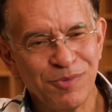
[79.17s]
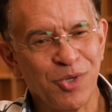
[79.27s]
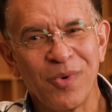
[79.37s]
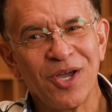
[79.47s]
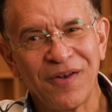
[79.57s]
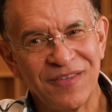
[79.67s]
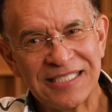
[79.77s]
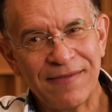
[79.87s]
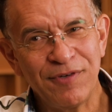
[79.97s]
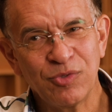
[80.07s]
It was going on in the
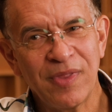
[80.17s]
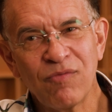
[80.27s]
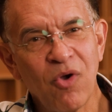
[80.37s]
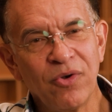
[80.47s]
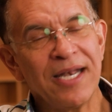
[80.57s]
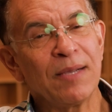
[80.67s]
70s when they wrote it.